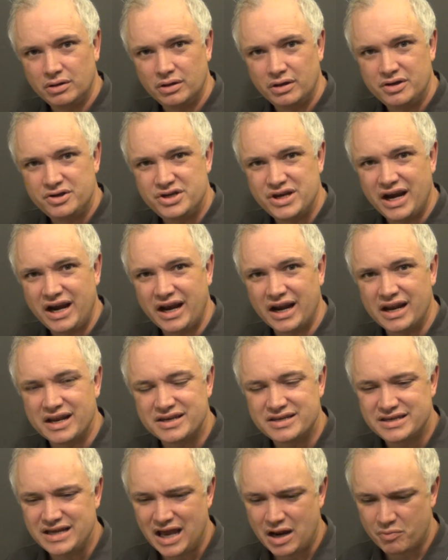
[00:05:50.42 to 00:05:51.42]
Jake and his
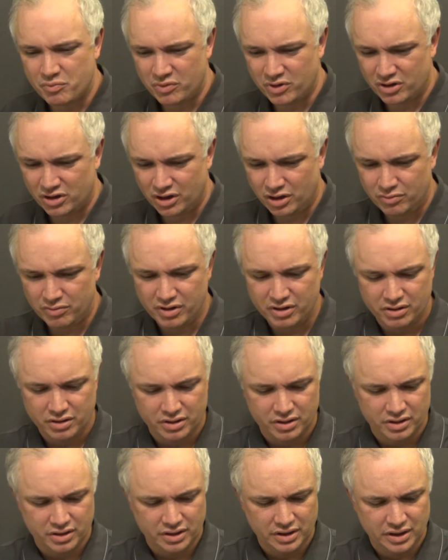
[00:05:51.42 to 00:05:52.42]
dad went home and
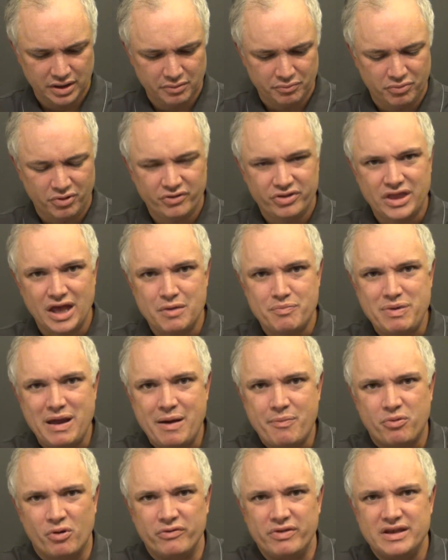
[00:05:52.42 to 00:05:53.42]
put that
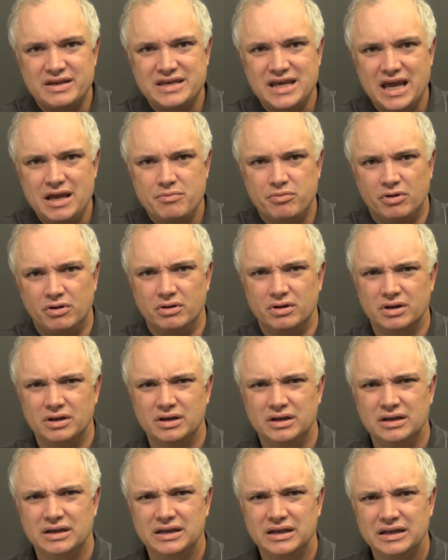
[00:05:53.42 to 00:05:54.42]
paper on the table.
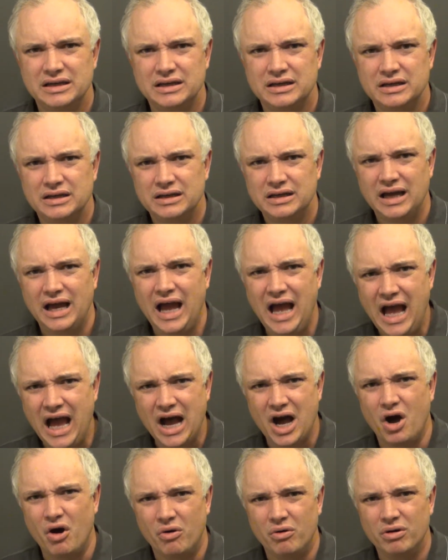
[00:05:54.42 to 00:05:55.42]

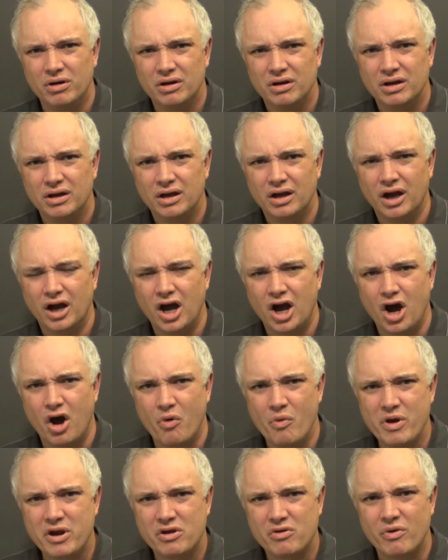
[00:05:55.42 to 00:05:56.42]
How are
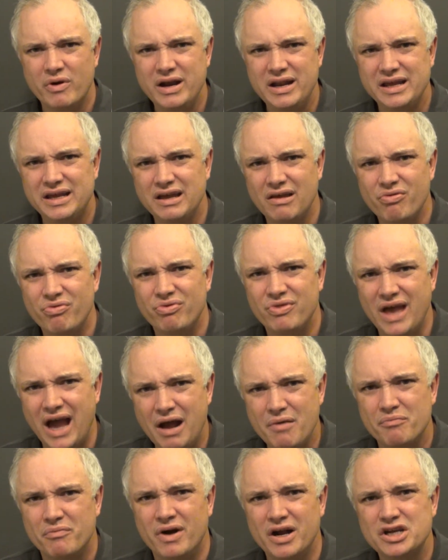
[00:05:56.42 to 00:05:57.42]
we going to get
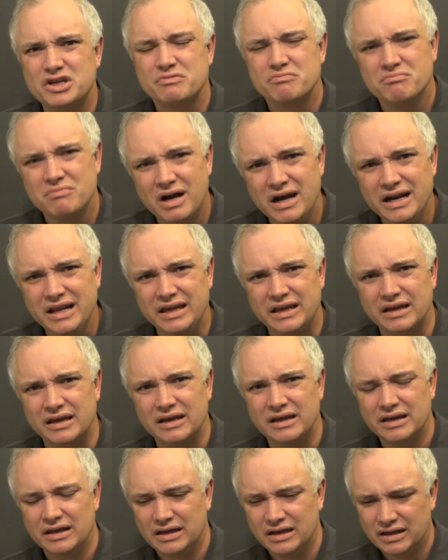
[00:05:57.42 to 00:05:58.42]
that much money?
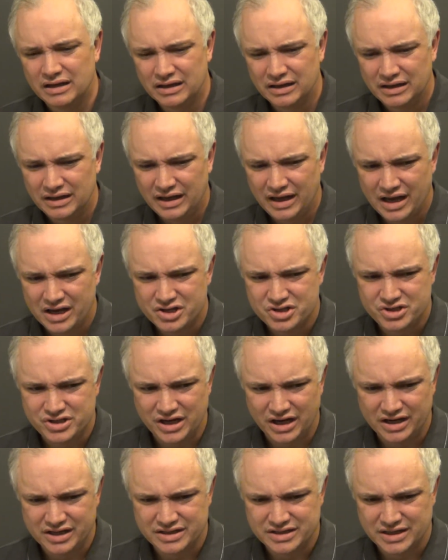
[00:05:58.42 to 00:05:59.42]
Asked
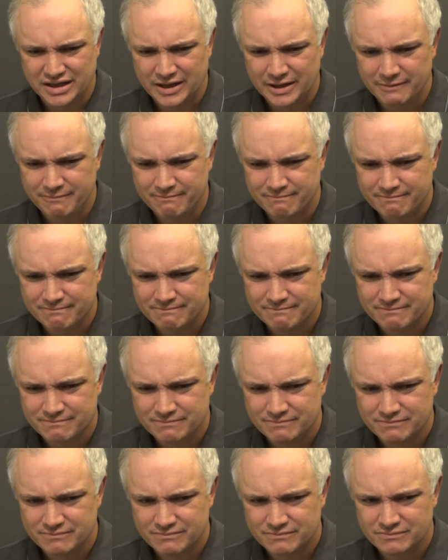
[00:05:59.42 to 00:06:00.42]
Jake's dad.
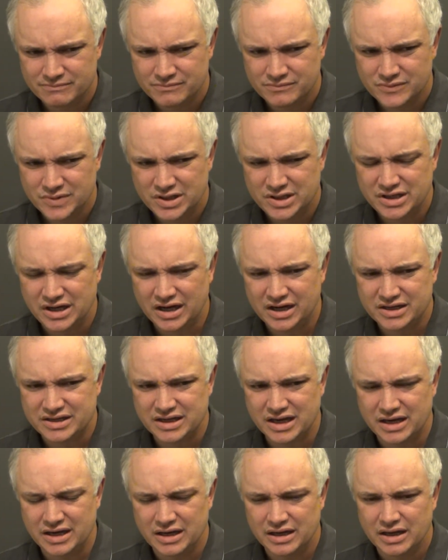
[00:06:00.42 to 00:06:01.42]
Jake
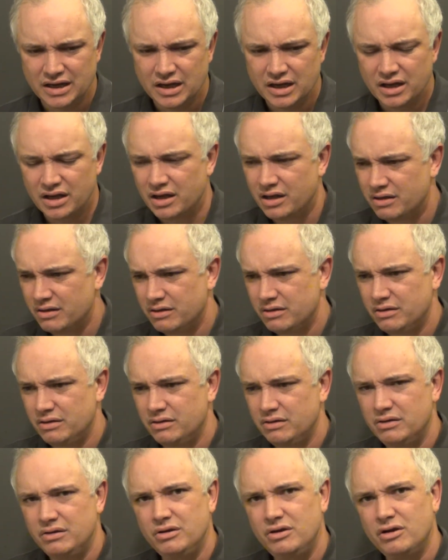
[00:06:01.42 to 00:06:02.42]
said,
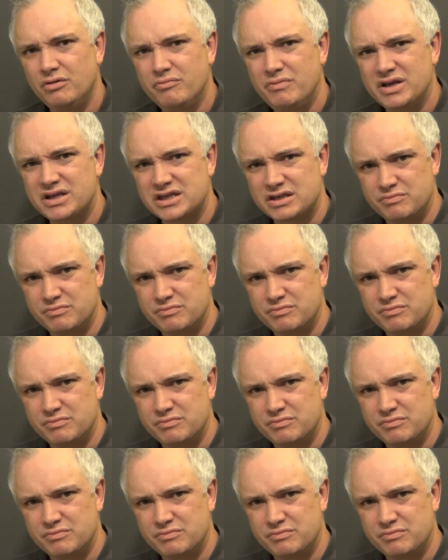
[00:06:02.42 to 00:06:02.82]
you know Mrs.